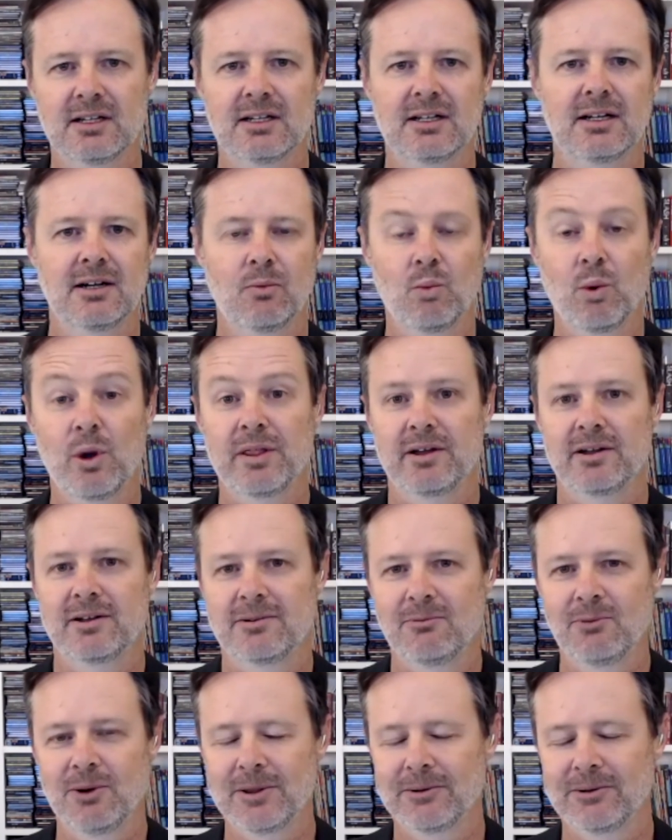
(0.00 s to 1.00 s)
uh,
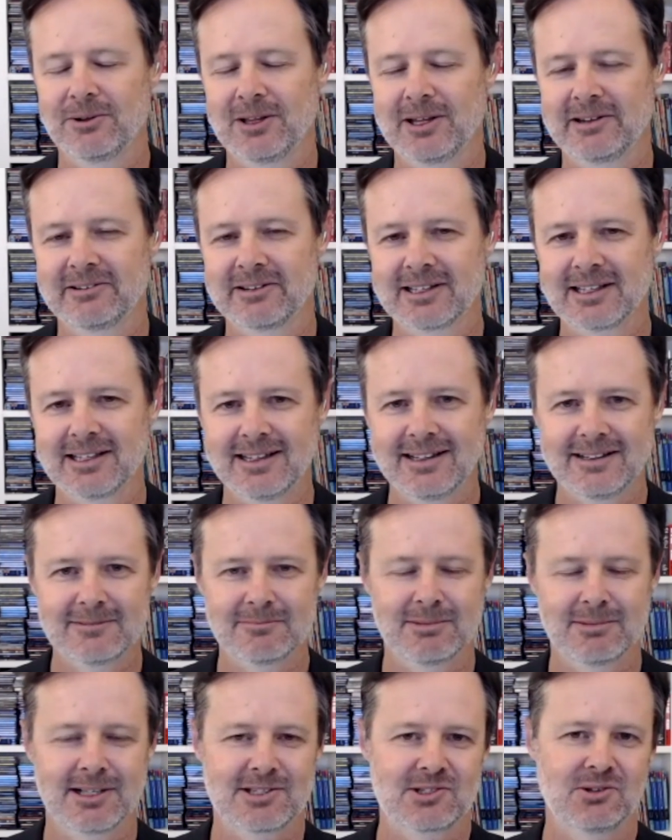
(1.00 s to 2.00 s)
weather, weather allowing,
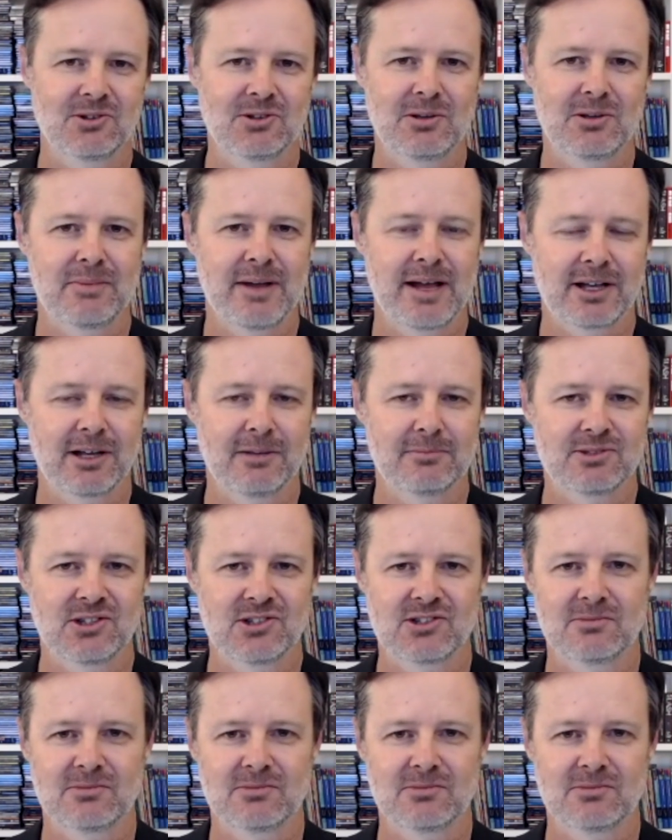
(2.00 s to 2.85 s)
plus all your backup